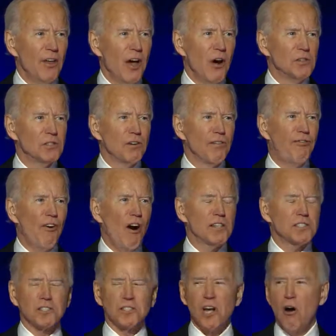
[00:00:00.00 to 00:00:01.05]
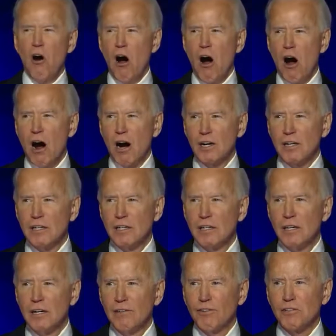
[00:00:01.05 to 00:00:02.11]
those who fought so
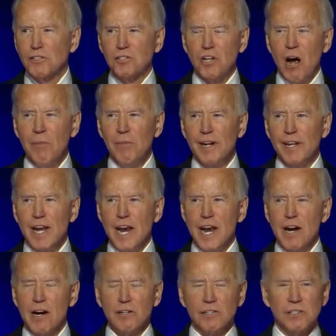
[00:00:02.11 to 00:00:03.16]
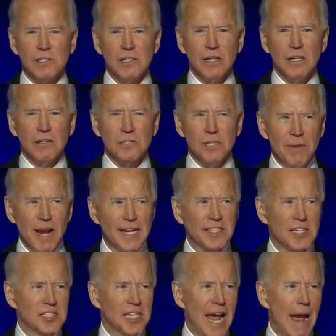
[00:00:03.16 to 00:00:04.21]
hard for so many years to make
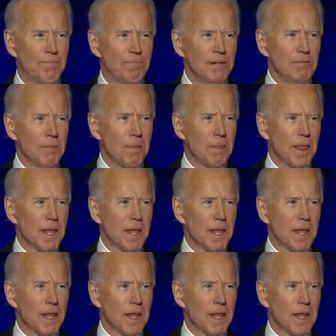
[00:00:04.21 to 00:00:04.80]
this happen.